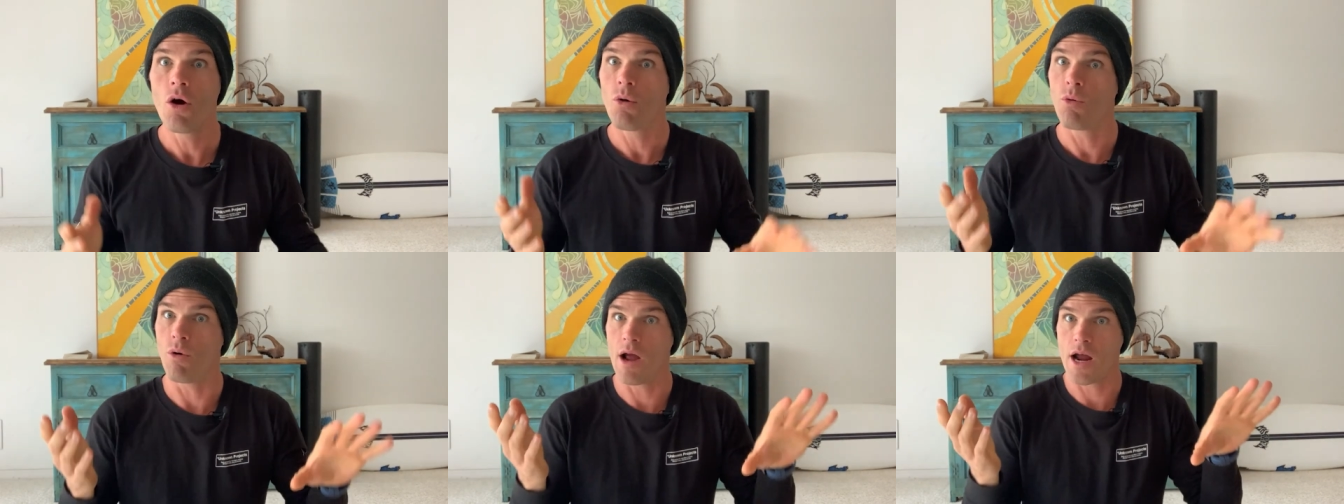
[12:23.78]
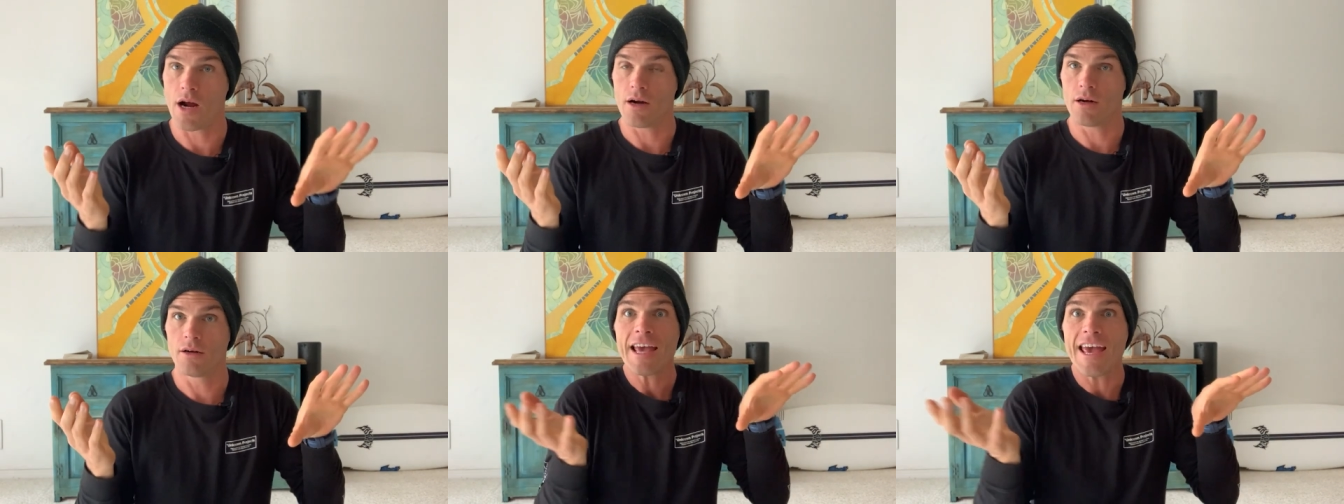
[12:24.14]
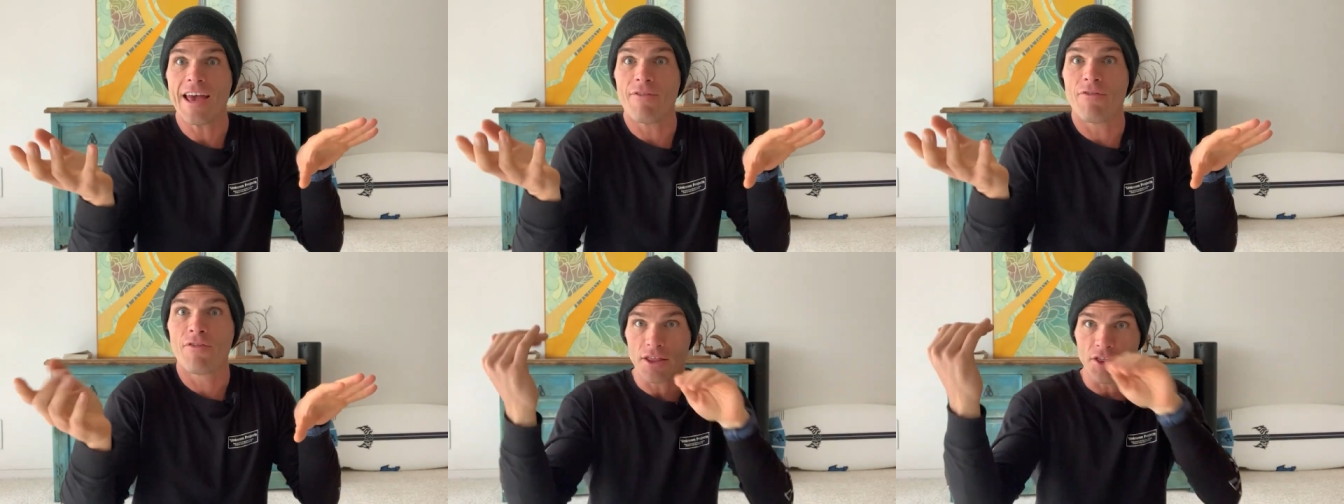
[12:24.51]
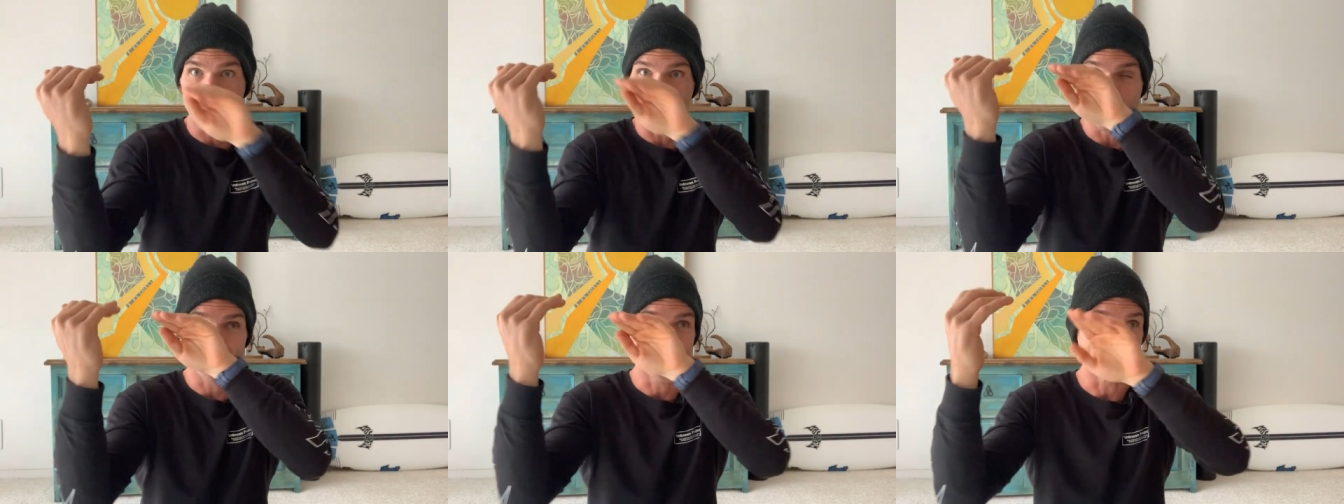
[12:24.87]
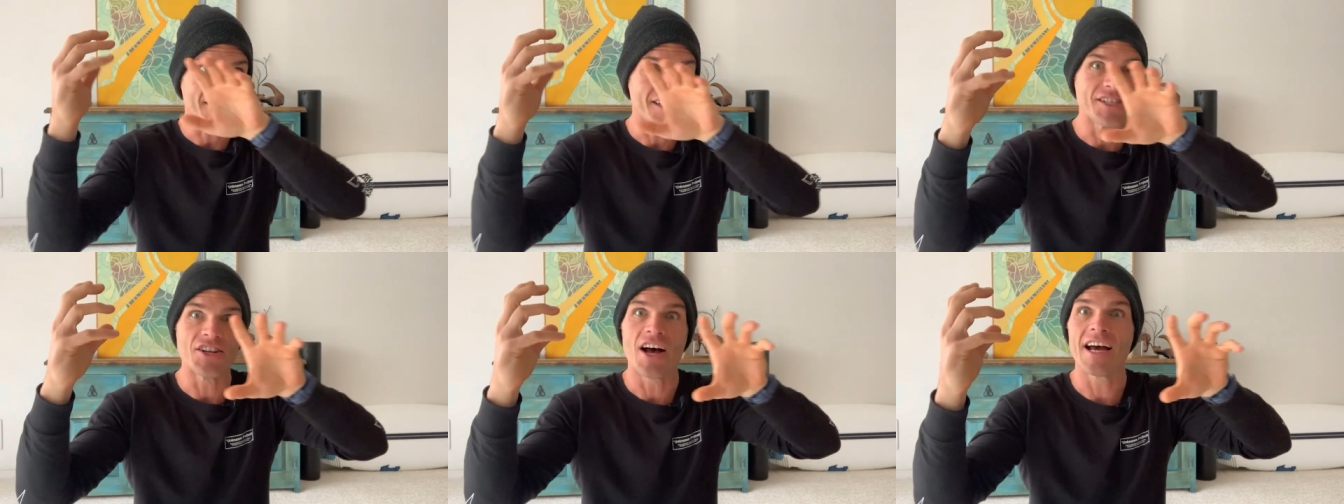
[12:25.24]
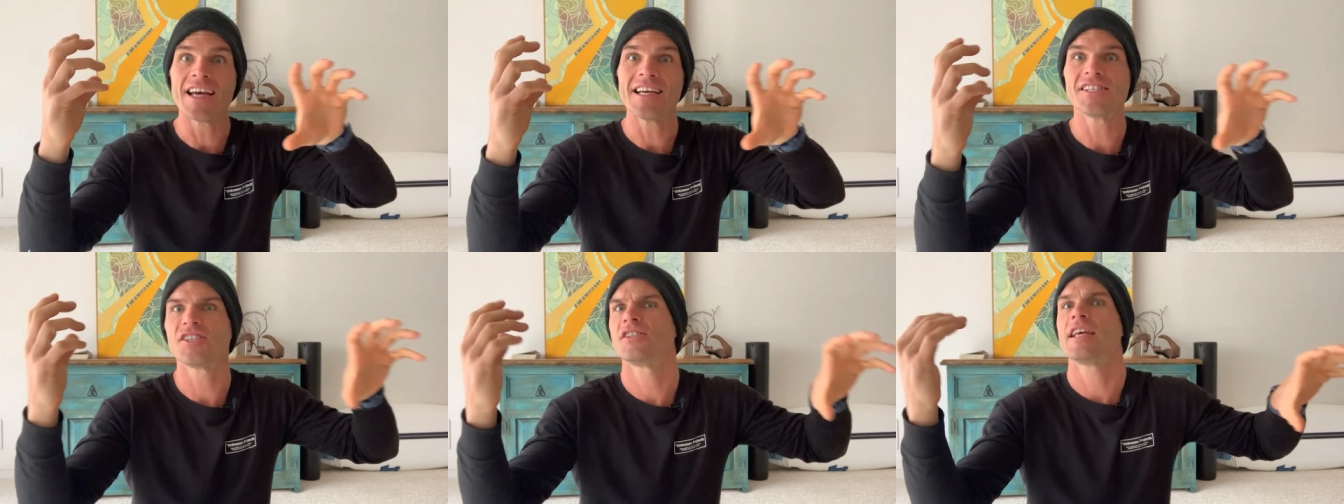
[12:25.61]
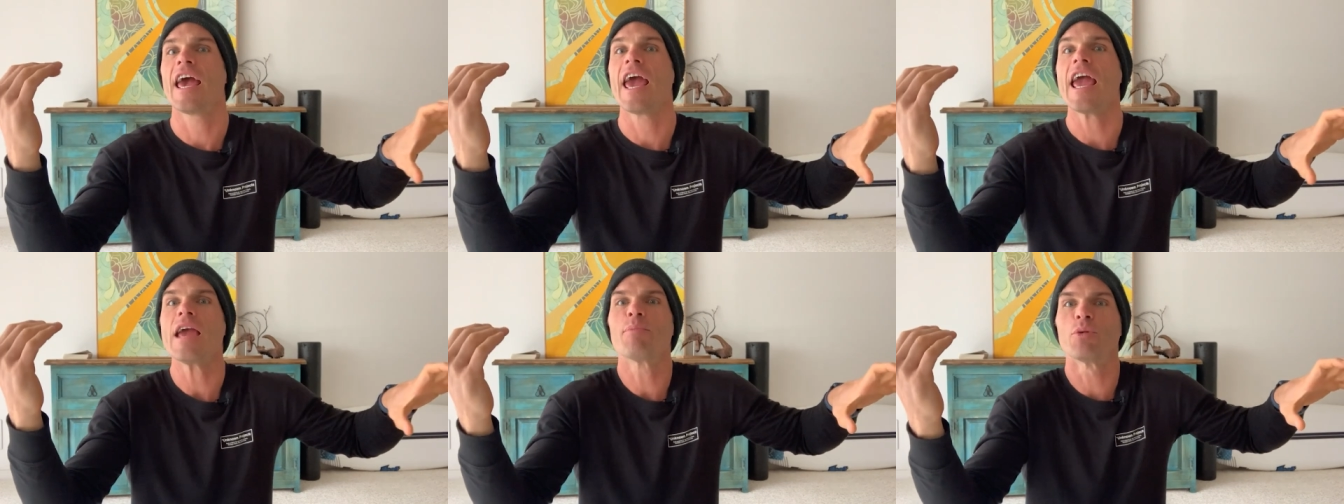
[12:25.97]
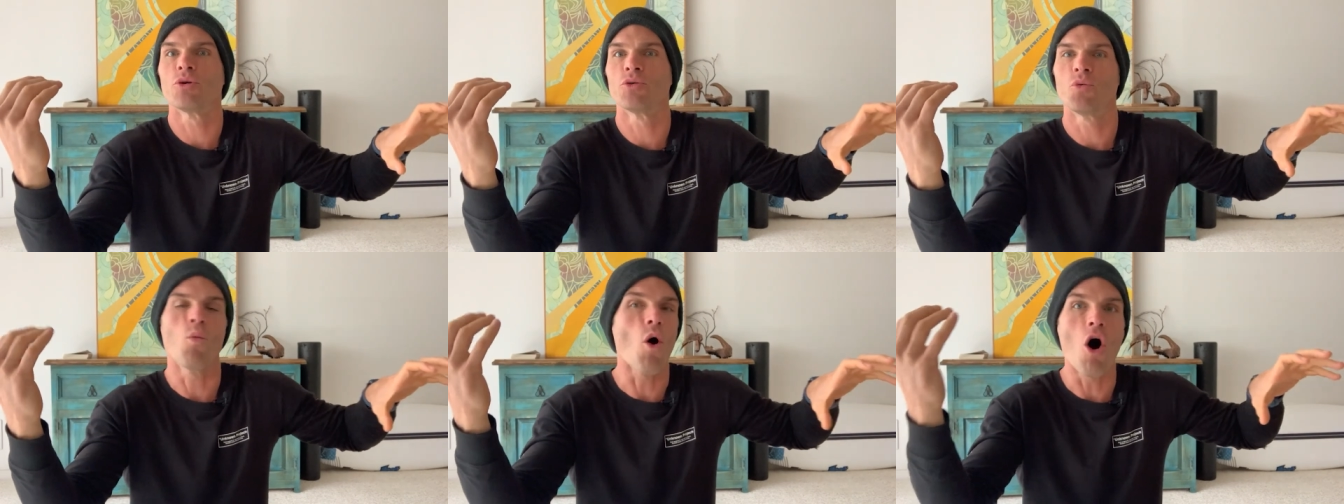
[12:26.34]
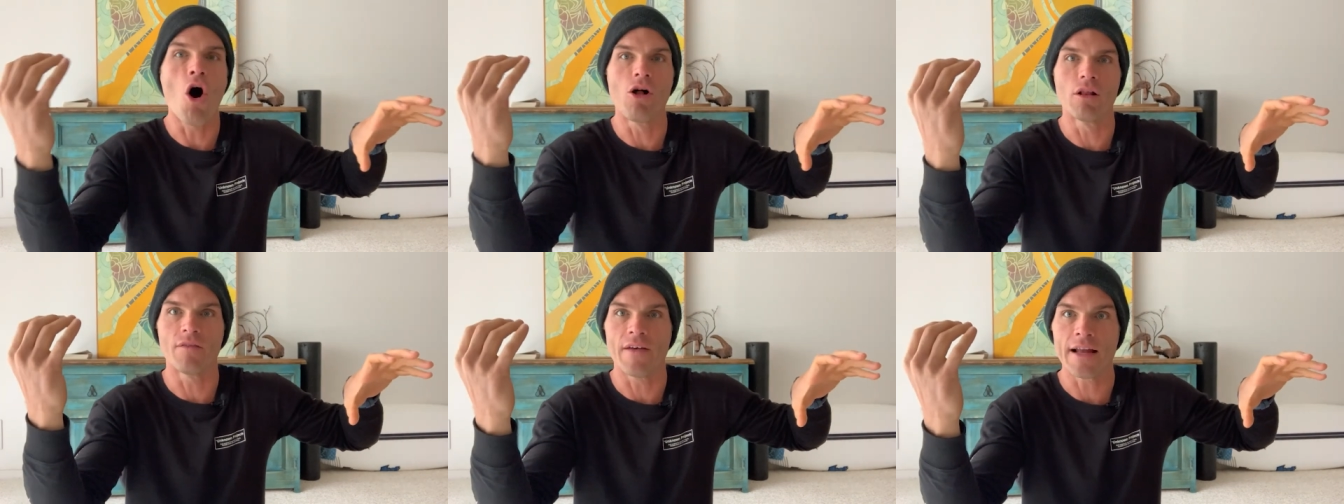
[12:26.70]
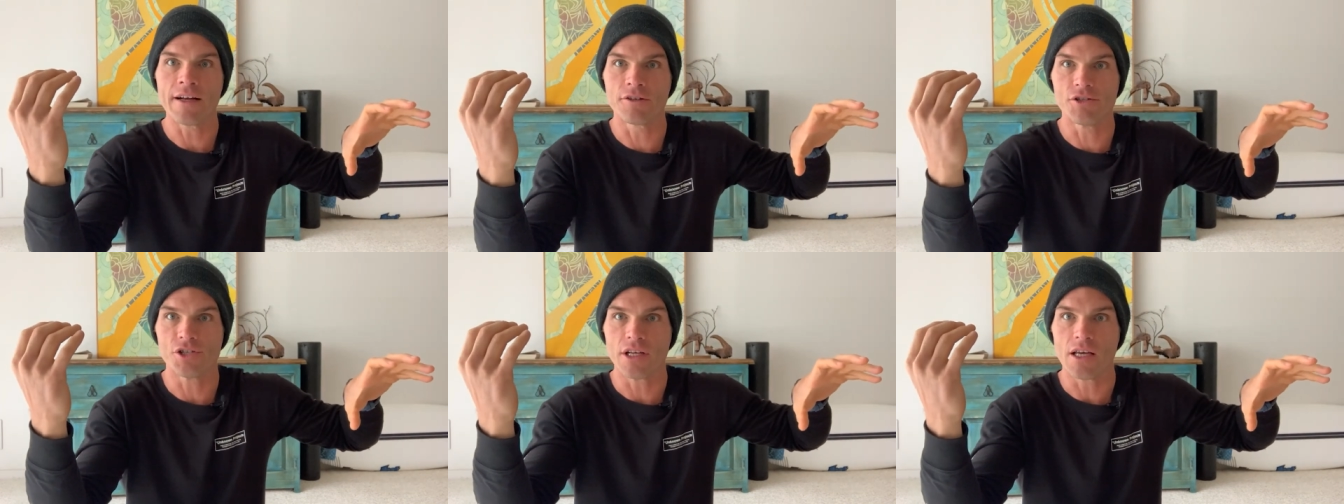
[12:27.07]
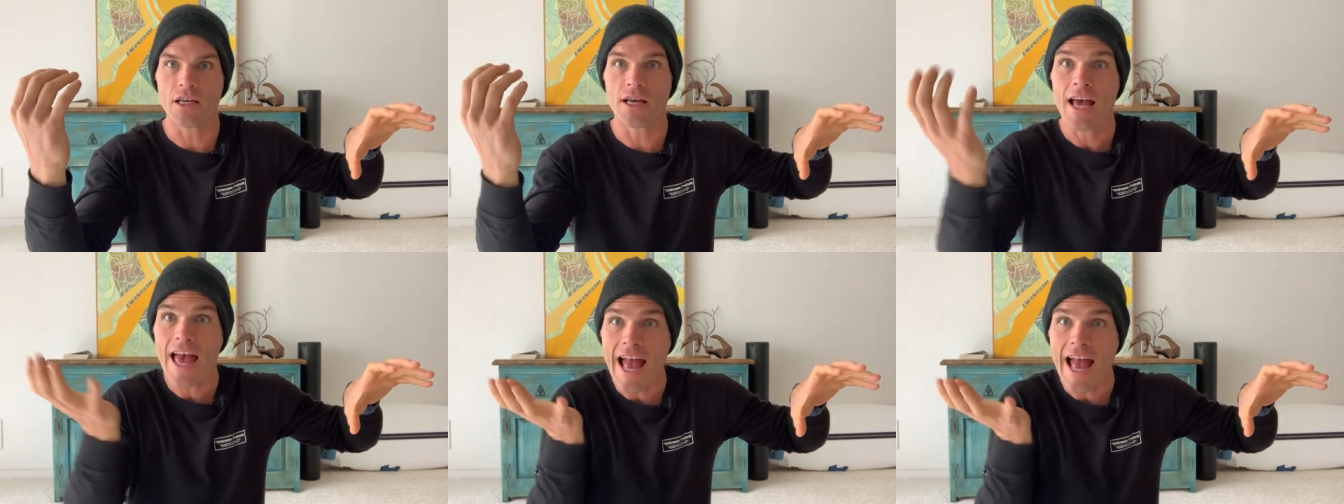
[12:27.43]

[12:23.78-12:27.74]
Where if there's this nice tapered wall of energy